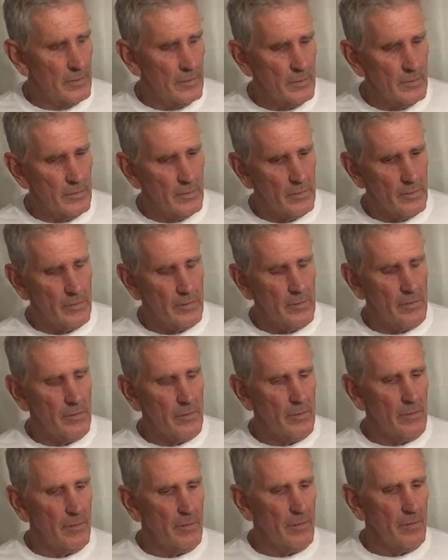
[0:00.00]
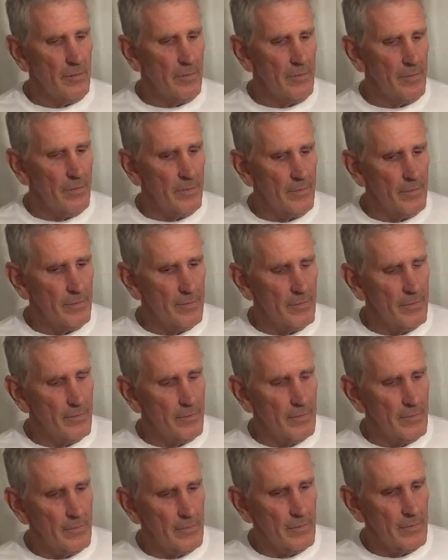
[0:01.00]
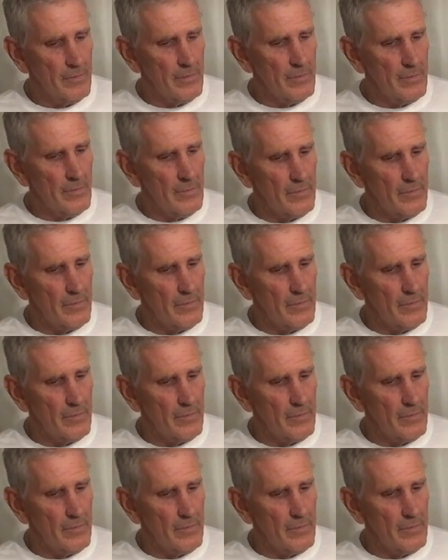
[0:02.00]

(not speaking)